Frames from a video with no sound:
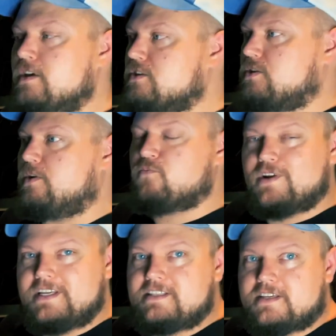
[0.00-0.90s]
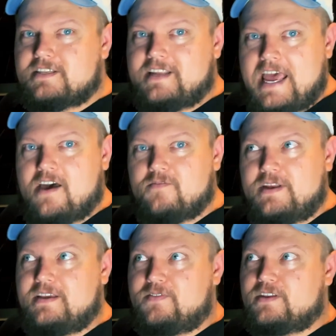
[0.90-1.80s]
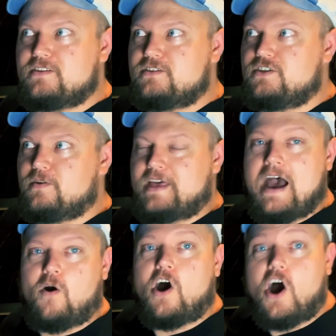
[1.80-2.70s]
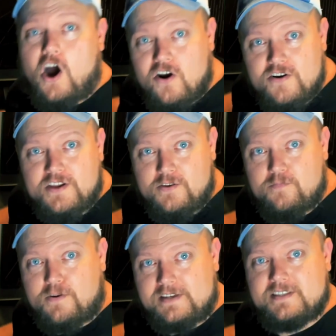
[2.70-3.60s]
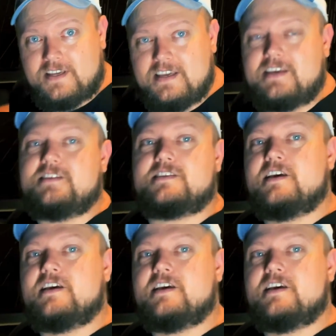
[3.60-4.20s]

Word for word: So it really doesn't have anything to do with how hard you press the keys.